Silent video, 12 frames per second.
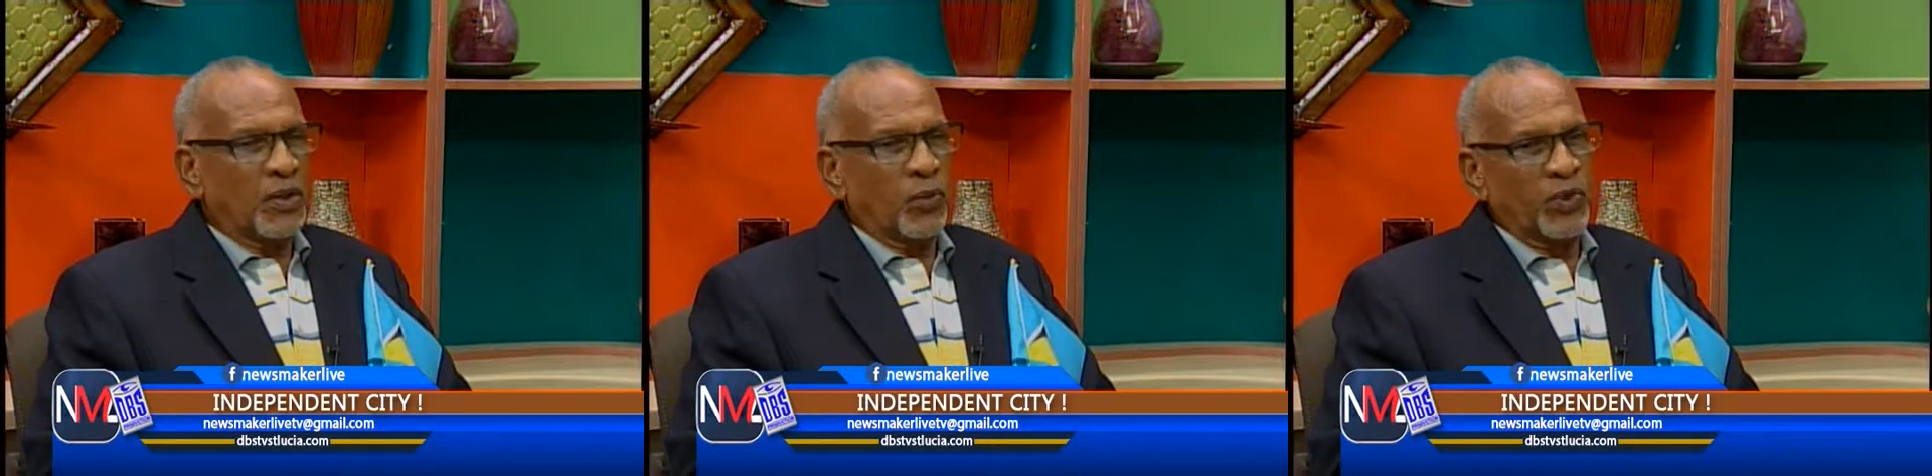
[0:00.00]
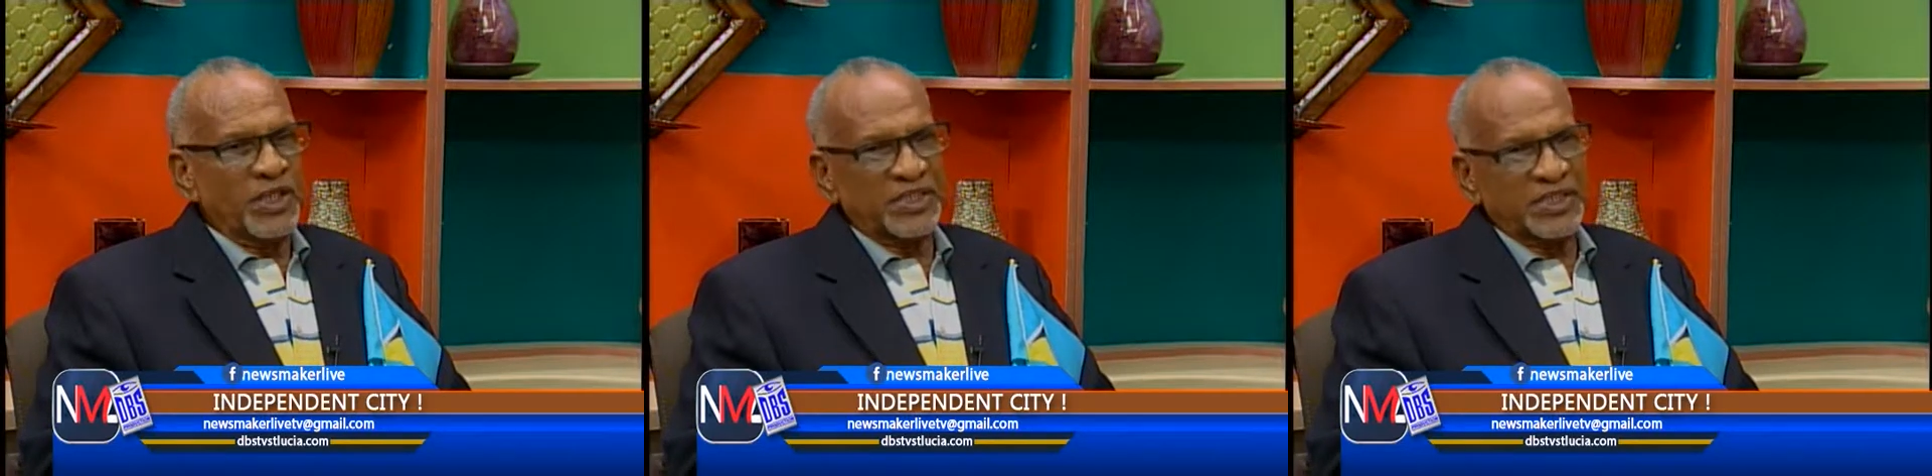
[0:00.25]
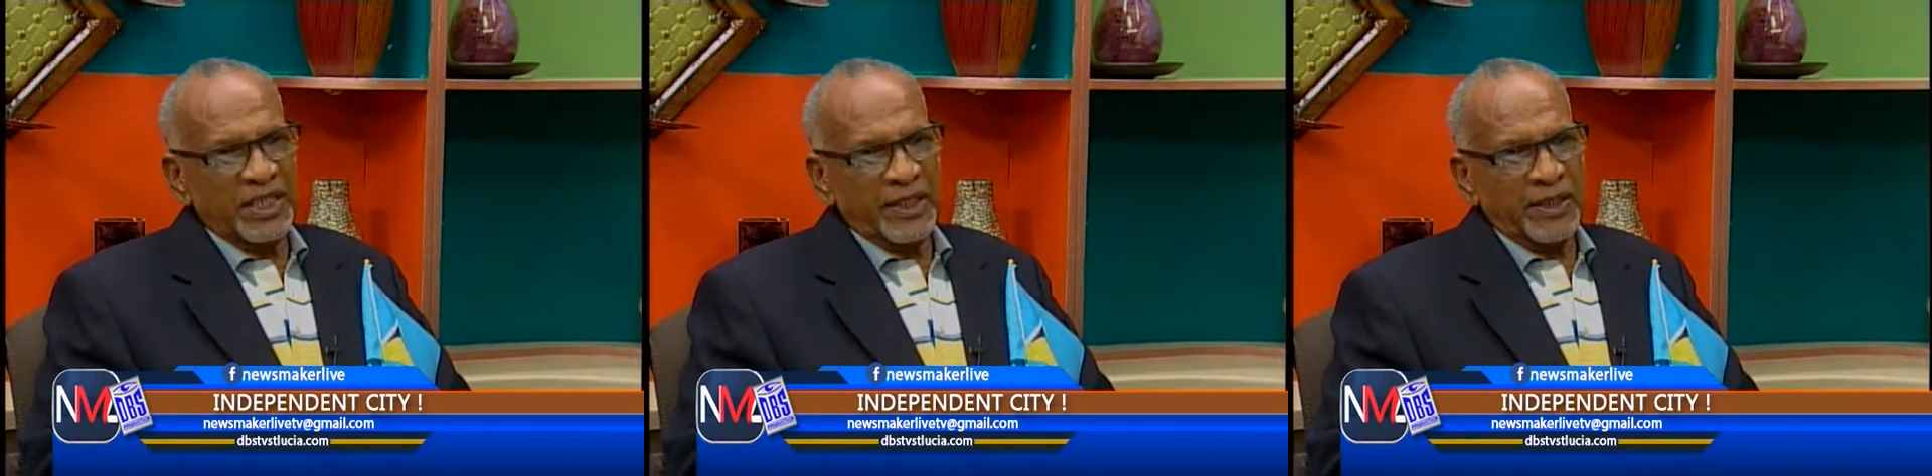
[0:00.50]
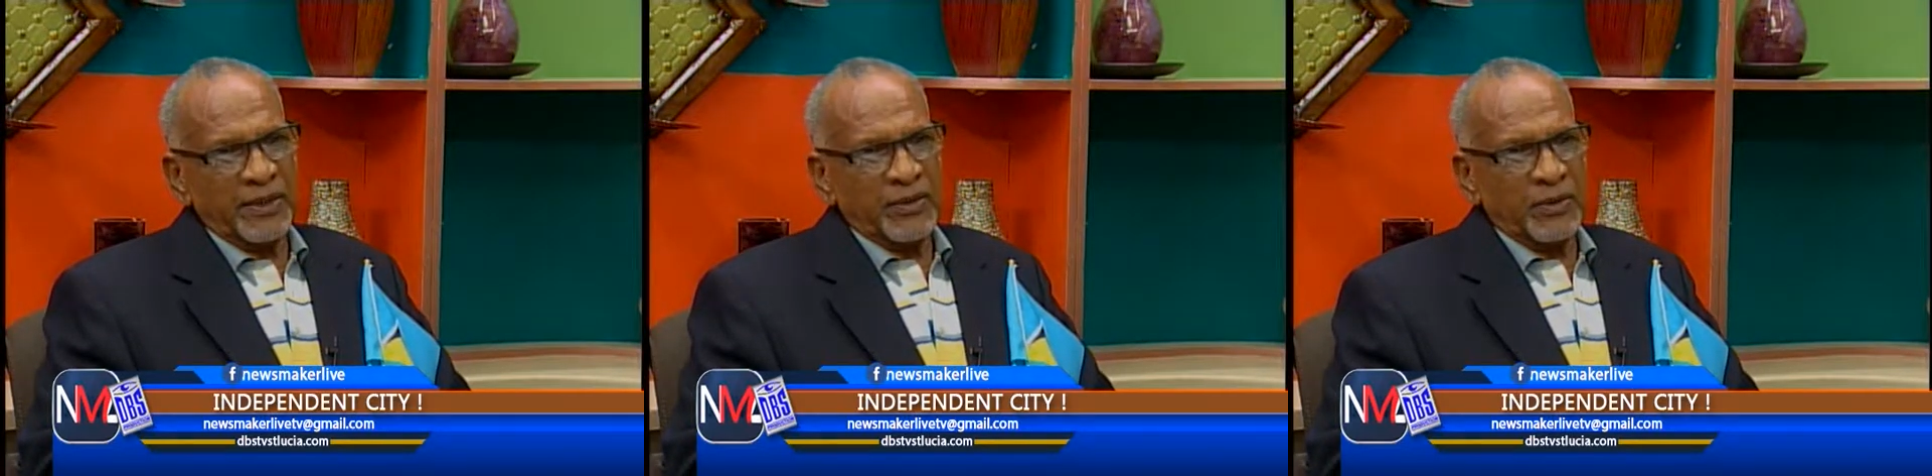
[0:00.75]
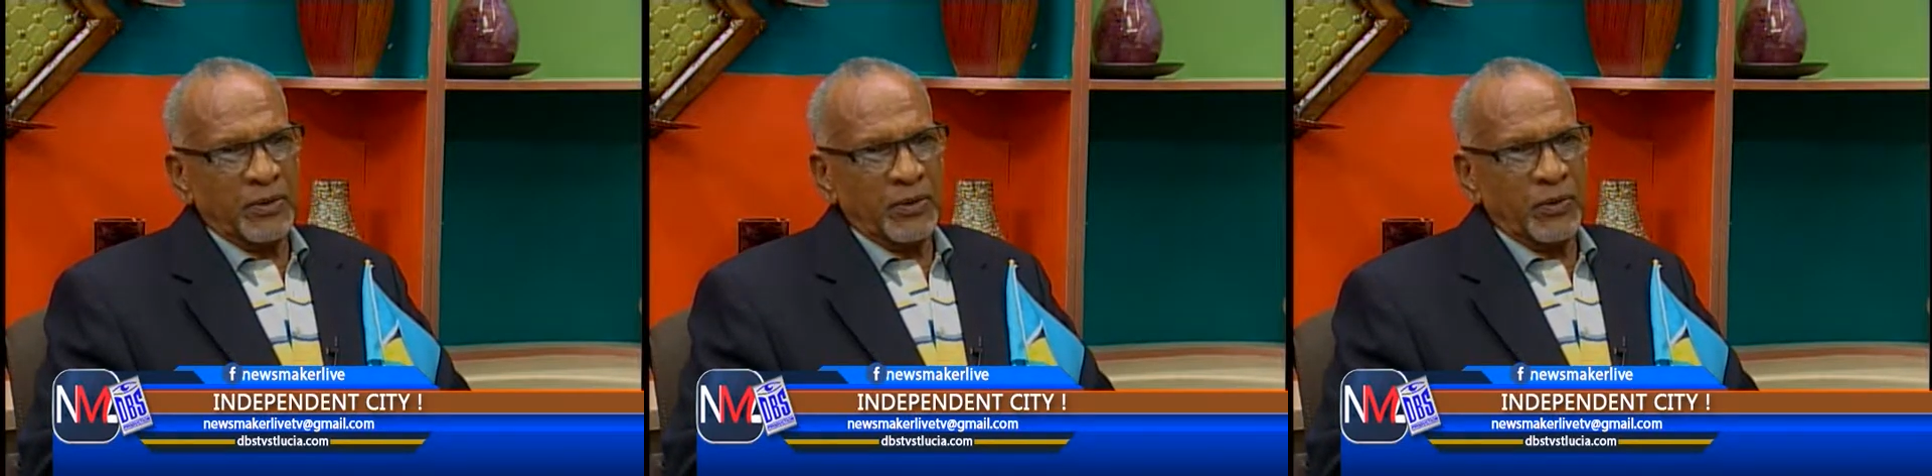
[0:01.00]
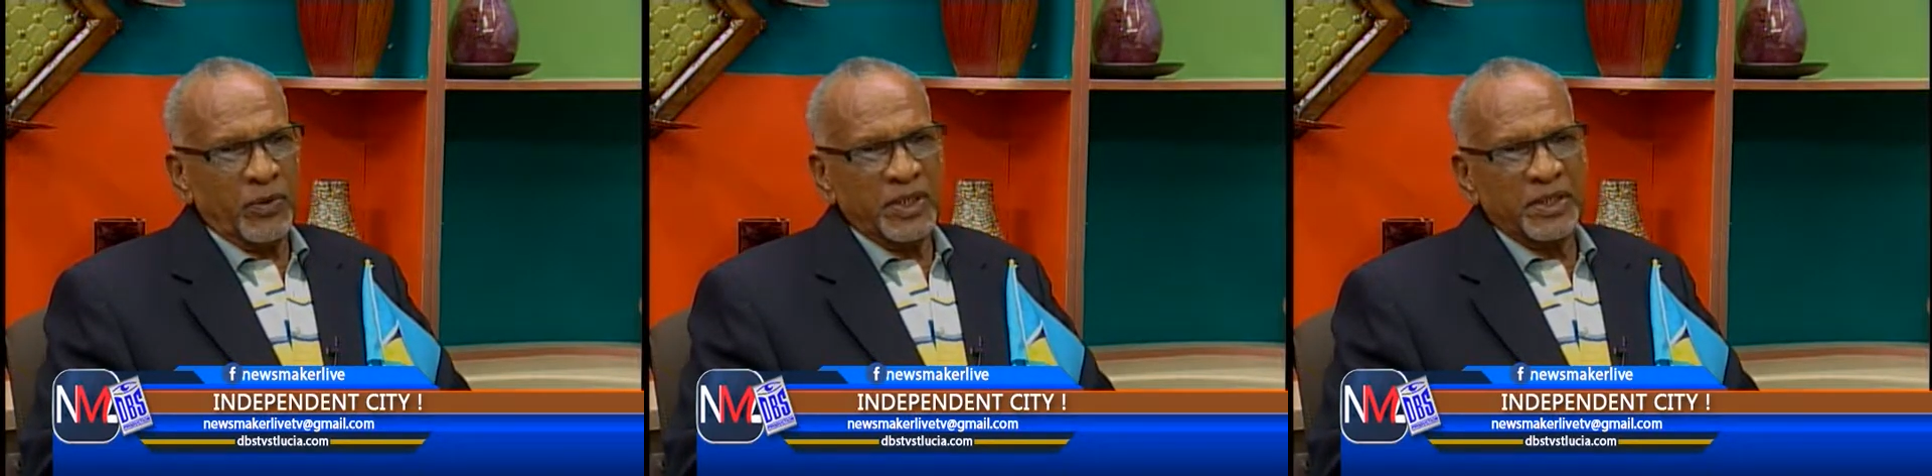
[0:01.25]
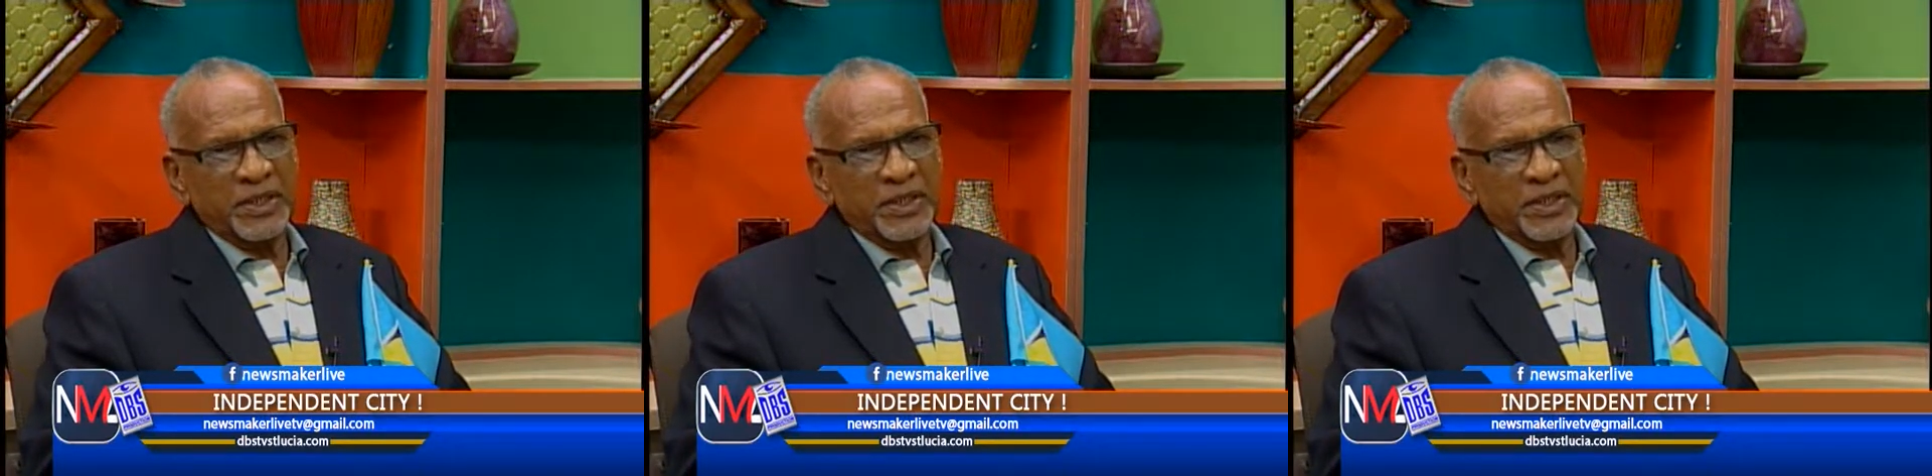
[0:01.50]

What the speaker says: We say we are